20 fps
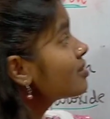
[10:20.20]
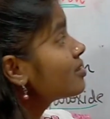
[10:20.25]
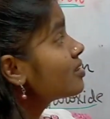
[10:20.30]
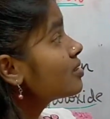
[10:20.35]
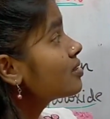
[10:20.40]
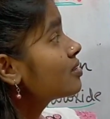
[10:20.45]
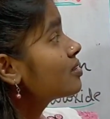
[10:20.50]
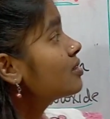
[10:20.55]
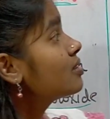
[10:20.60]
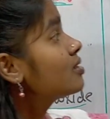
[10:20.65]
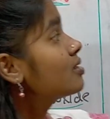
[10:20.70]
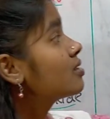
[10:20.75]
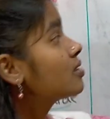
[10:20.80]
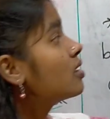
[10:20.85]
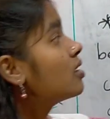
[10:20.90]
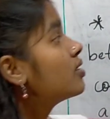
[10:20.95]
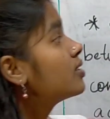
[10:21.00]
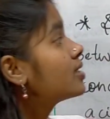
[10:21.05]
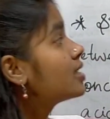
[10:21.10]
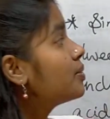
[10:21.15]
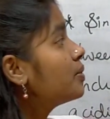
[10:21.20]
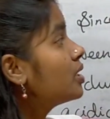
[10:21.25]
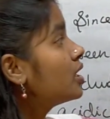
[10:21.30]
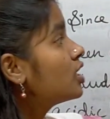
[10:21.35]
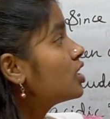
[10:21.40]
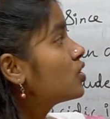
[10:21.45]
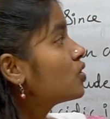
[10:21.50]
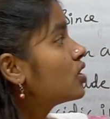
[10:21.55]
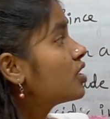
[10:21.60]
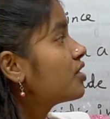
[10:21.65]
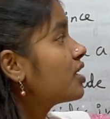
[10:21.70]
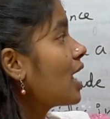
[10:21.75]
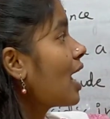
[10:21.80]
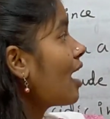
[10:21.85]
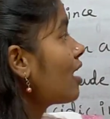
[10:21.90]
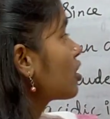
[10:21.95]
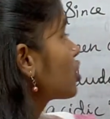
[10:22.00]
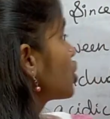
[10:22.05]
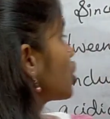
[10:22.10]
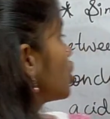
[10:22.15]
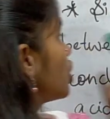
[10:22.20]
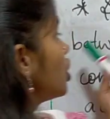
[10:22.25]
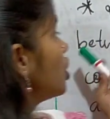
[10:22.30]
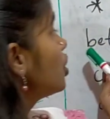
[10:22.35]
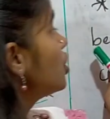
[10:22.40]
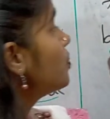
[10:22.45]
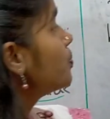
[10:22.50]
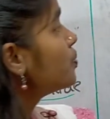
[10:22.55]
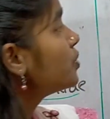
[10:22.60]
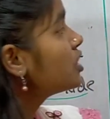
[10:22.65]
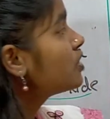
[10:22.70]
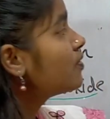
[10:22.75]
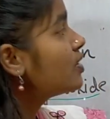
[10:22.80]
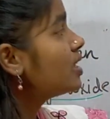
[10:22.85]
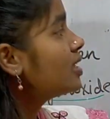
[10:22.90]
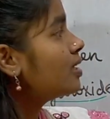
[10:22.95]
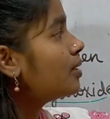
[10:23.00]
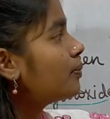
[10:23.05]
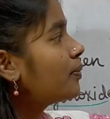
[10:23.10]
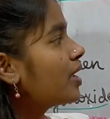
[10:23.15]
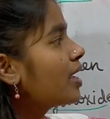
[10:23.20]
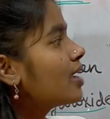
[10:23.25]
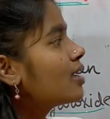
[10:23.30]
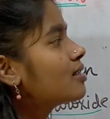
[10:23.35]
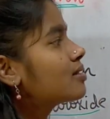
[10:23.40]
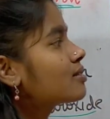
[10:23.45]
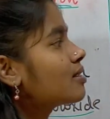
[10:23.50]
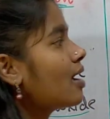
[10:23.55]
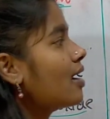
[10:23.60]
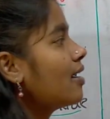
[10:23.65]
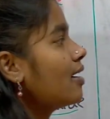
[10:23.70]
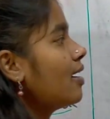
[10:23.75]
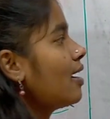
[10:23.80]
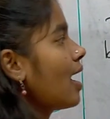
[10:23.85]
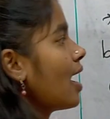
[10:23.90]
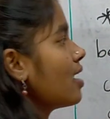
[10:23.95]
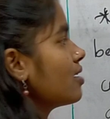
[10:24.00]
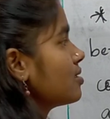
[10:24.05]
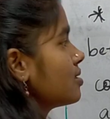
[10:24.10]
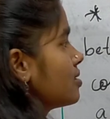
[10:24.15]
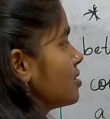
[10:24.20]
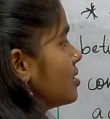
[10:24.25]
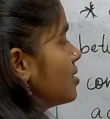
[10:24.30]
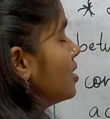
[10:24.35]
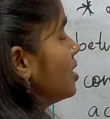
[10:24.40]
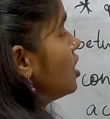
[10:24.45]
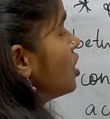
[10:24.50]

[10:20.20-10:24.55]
this is similar to the reaction between a base and an acid,